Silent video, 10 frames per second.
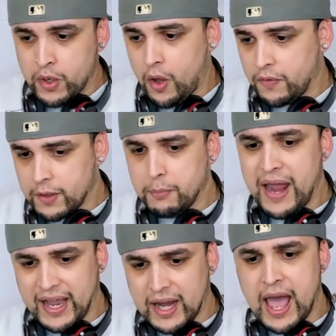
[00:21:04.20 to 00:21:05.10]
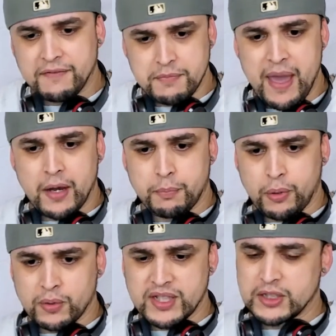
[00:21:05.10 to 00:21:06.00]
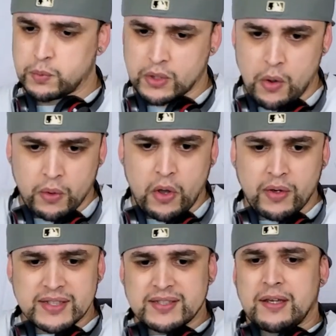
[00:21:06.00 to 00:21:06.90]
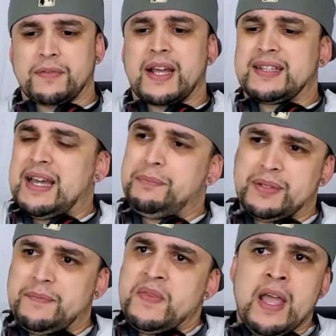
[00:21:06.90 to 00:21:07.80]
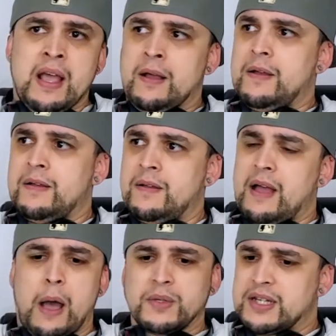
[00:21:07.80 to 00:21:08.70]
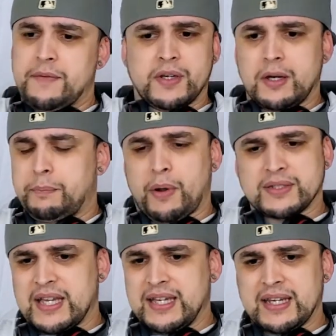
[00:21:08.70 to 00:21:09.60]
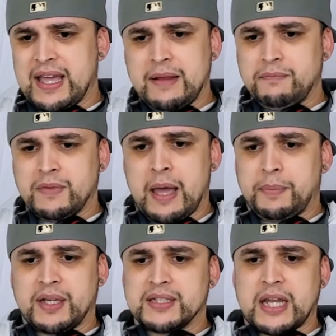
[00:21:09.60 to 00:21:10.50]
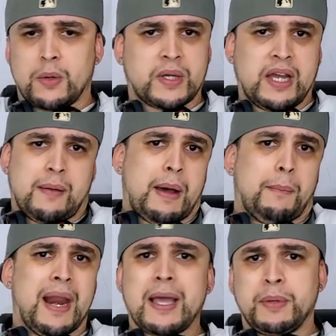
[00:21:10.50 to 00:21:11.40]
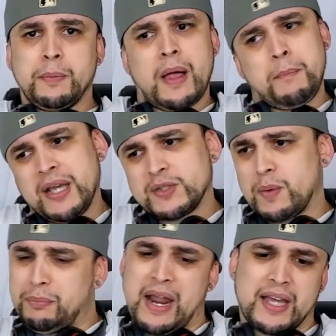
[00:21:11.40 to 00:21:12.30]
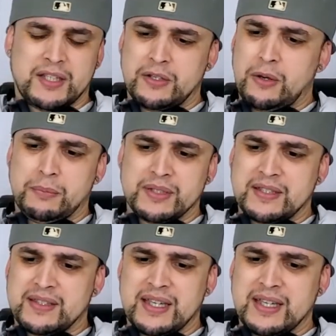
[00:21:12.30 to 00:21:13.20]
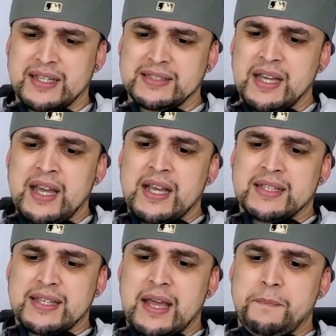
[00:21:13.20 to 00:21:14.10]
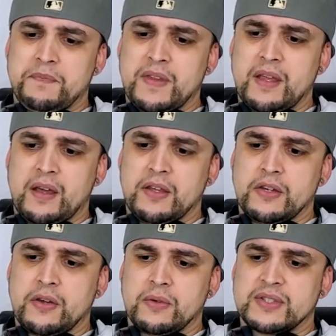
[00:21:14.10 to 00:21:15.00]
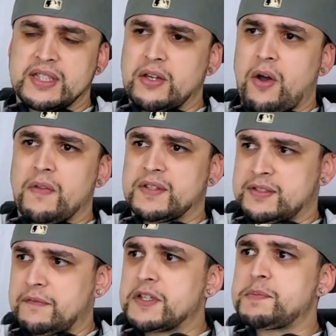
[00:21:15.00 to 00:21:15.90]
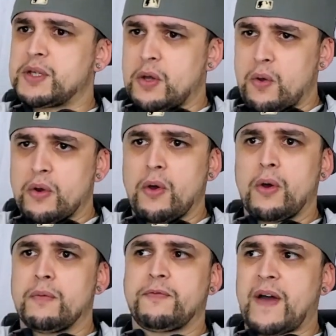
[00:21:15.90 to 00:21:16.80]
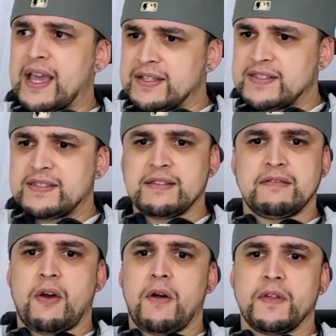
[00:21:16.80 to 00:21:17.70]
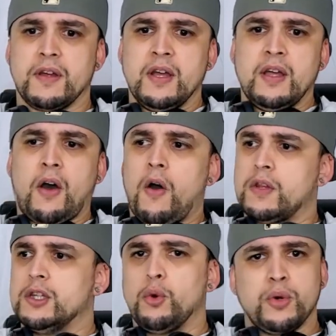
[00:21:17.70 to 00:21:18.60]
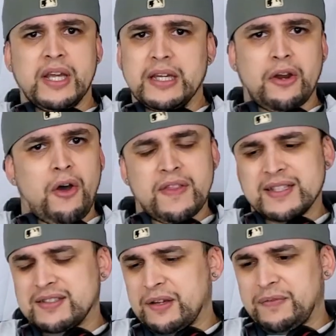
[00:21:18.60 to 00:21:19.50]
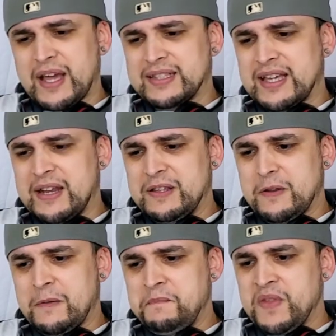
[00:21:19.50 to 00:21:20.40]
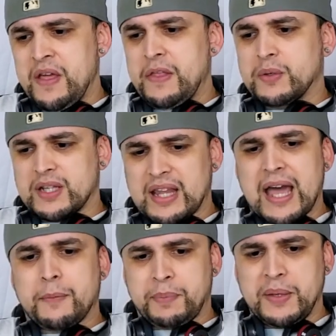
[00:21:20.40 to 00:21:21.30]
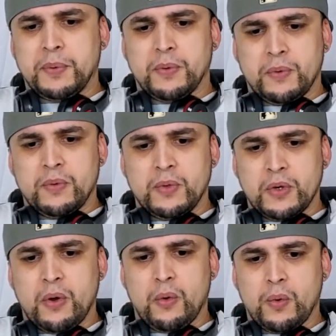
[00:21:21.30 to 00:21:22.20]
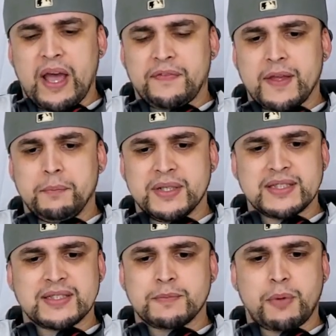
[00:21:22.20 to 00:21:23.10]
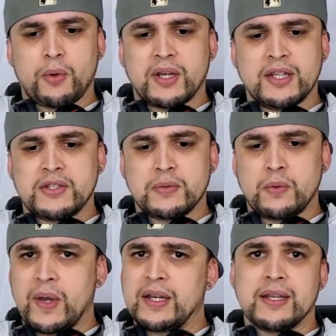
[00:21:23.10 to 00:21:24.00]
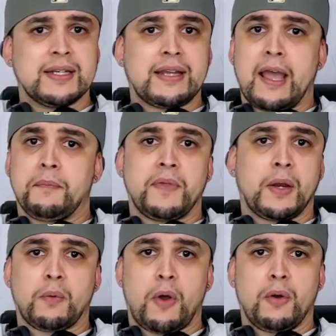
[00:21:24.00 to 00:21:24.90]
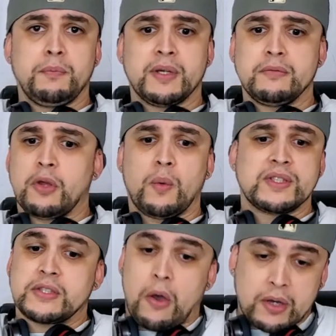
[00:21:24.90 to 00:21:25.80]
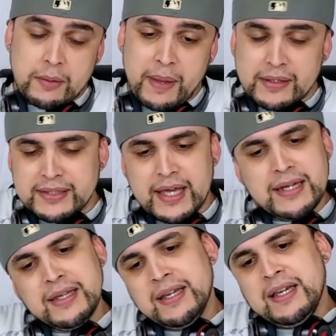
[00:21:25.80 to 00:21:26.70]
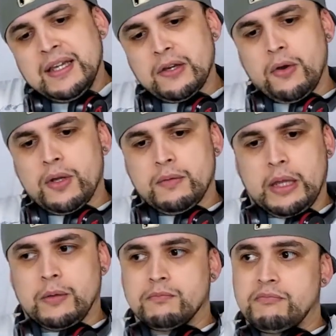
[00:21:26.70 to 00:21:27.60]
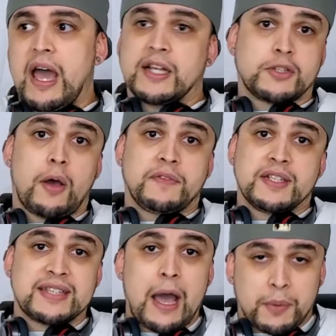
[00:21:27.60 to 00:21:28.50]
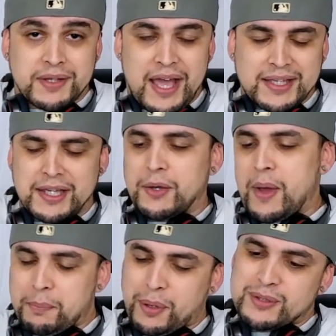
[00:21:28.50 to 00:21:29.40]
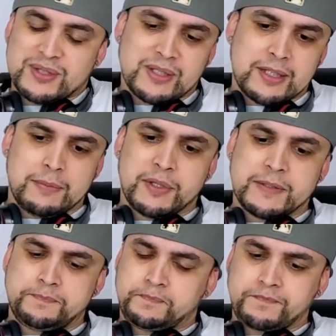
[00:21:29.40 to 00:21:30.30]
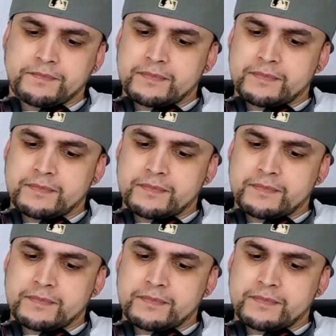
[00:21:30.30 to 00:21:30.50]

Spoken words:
when all the Black Lives Matter protests were going on and stuff like that, but I was never gonna partake in that. Not because I don't care about black people, I'm mixed with black, you know? But the thing is that you're gonna see all the stuff that's been going on, fights and all the looting and all that stuff like that, you know? There was a lot of people, you know, who got their businesses broken into who ain't done a damn thing wrong, but no one's talking about that, you know? Well, not as often as I would like anyway, personally, but